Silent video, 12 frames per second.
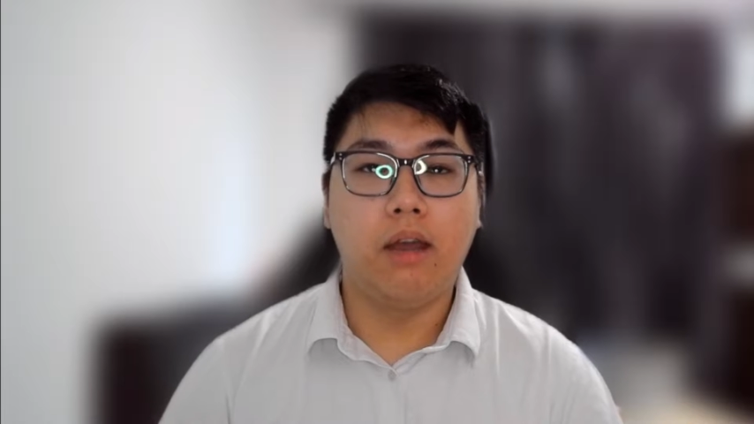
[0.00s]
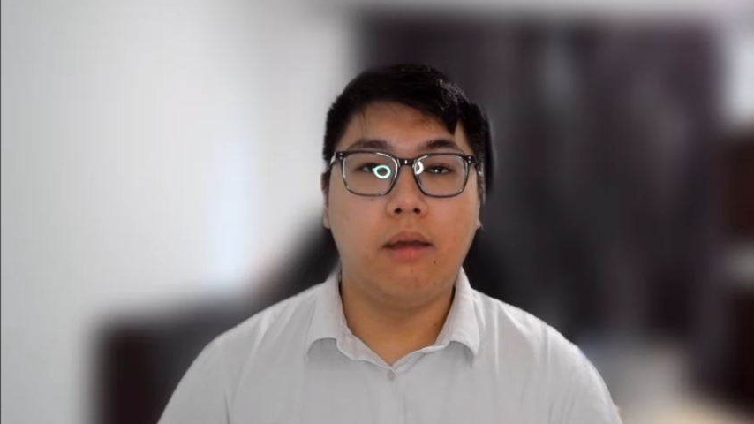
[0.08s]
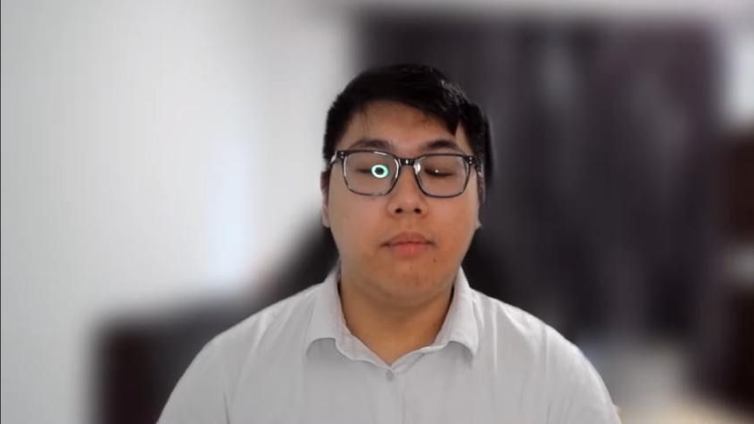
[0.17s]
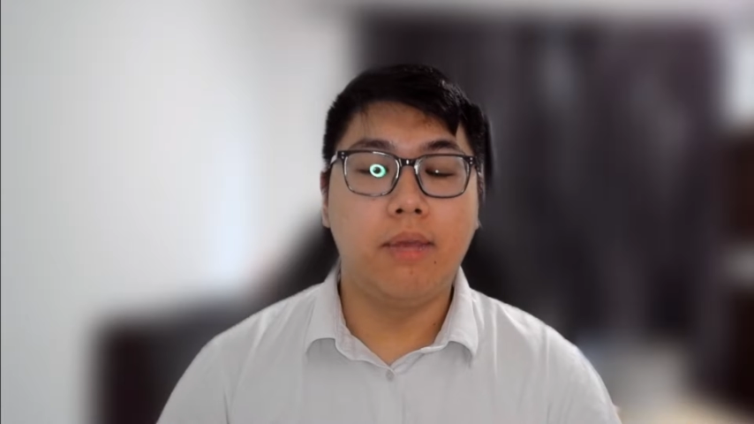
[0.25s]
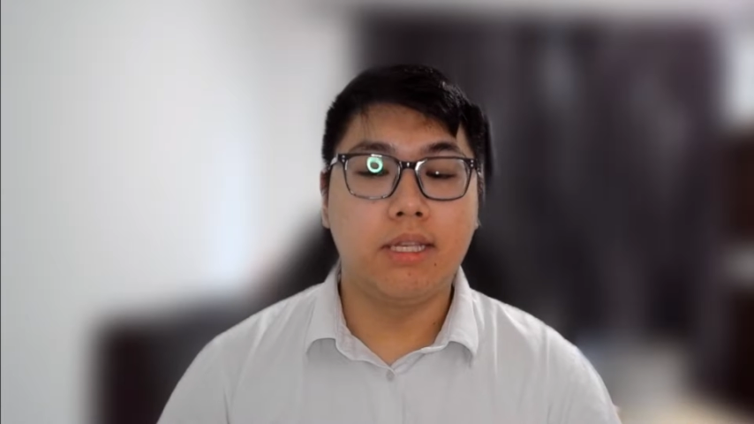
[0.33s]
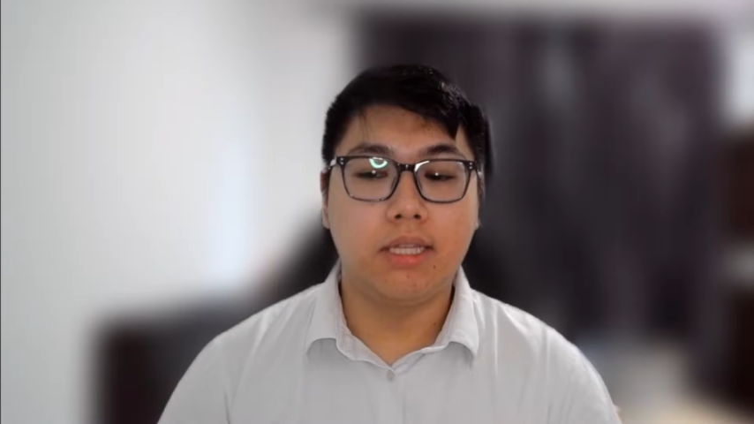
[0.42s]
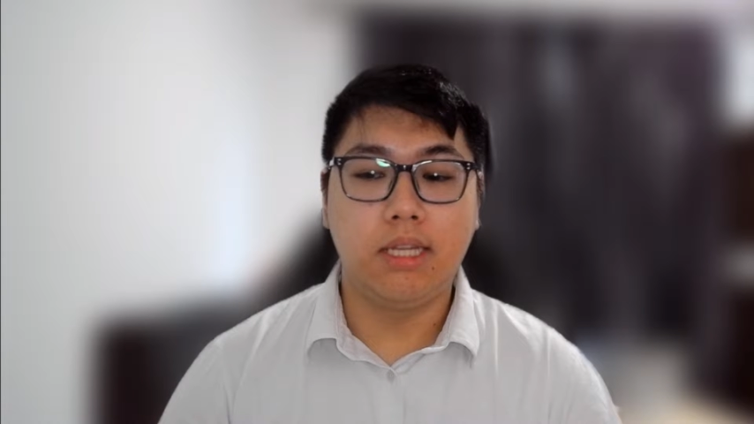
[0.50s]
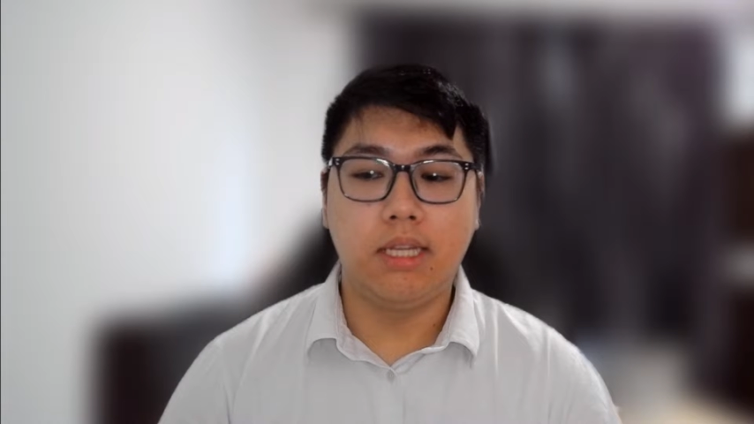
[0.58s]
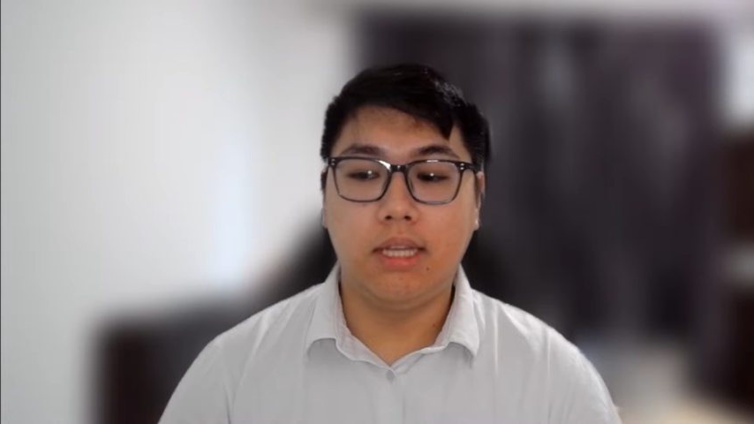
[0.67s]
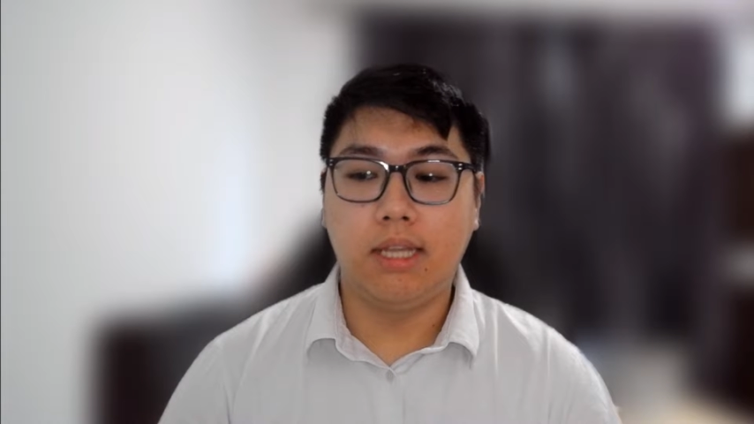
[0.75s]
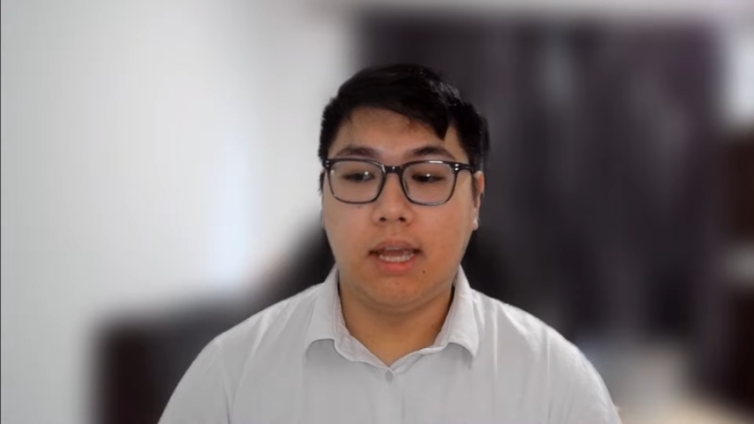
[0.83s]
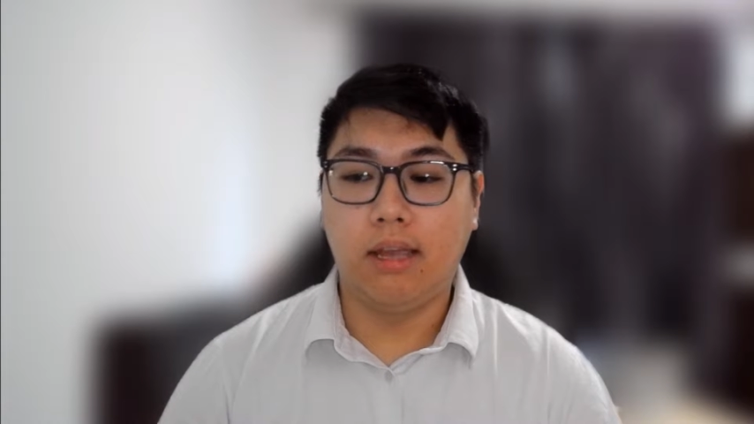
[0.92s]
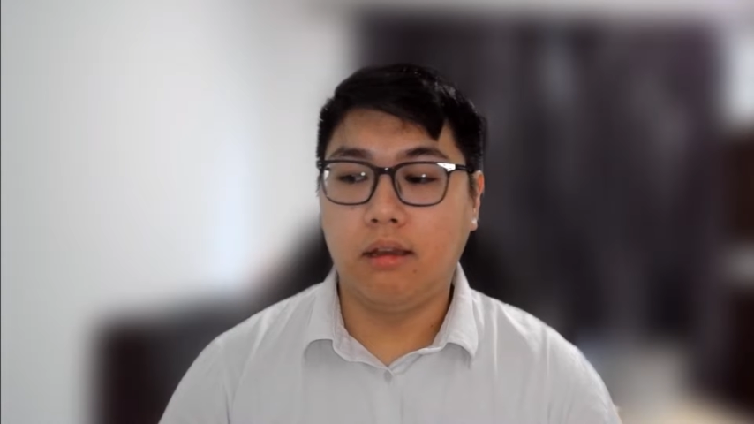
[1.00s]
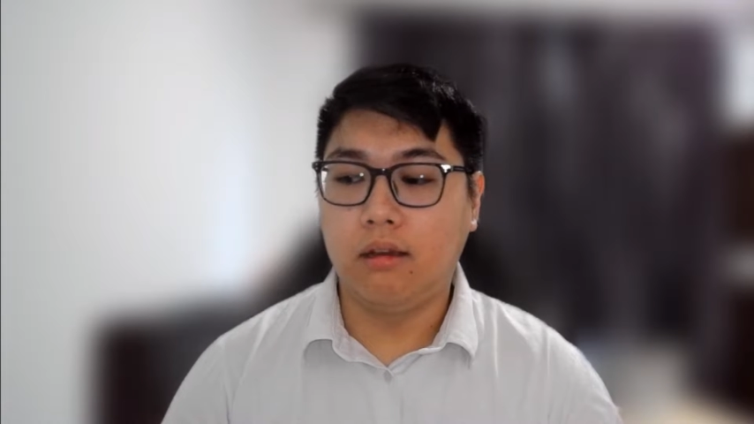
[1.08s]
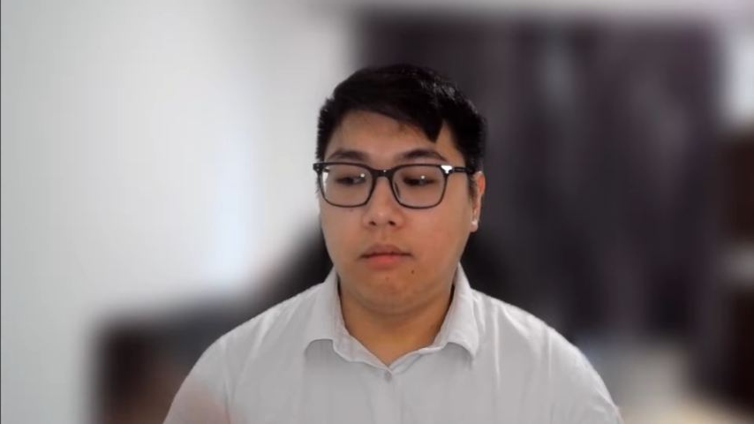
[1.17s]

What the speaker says: basically like